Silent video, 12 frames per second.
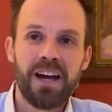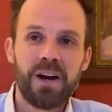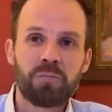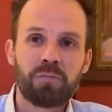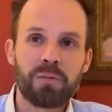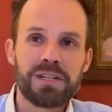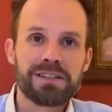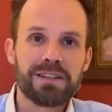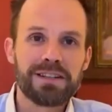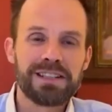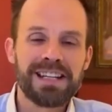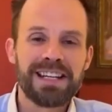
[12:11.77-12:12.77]
When we start
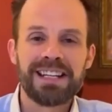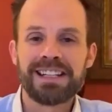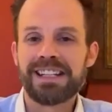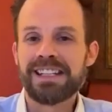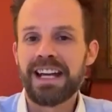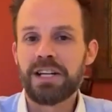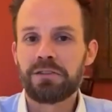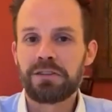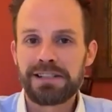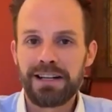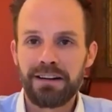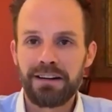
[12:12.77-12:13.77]
to get into dangerous
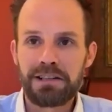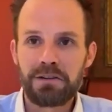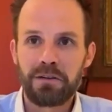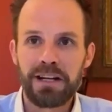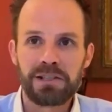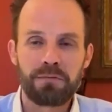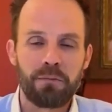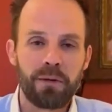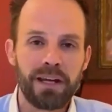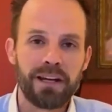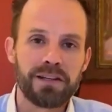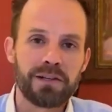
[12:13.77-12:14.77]
territory is when we
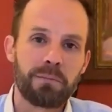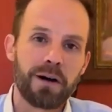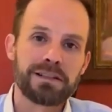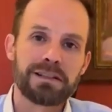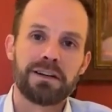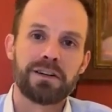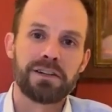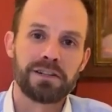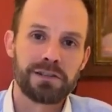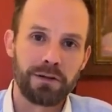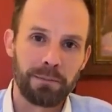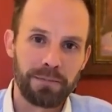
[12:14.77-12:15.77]
get into marks that are
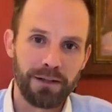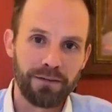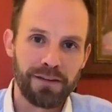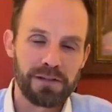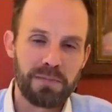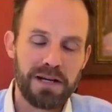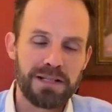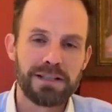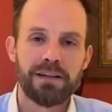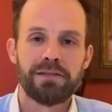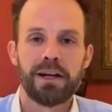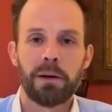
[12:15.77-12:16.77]
descriptive, especially
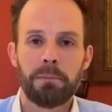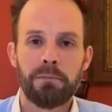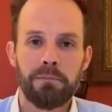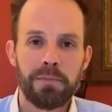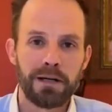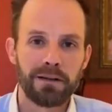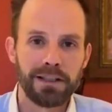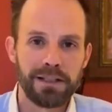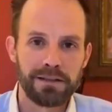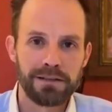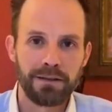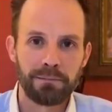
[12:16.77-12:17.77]
if they're merely
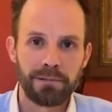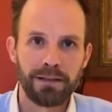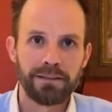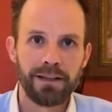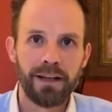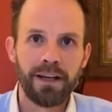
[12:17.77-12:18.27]
descriptive.